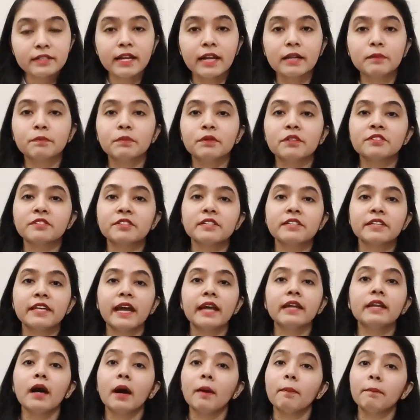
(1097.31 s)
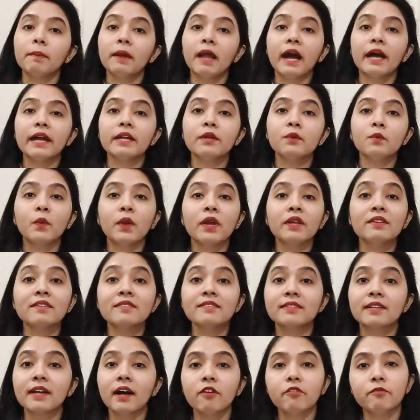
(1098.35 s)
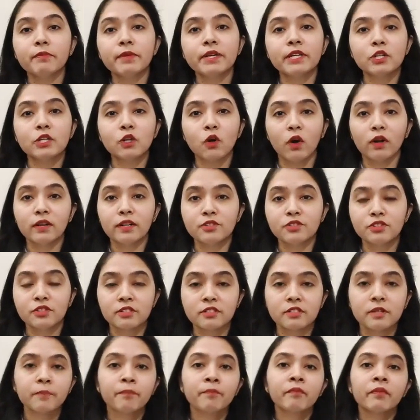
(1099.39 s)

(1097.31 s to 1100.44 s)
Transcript: that person can apply in various government colleges.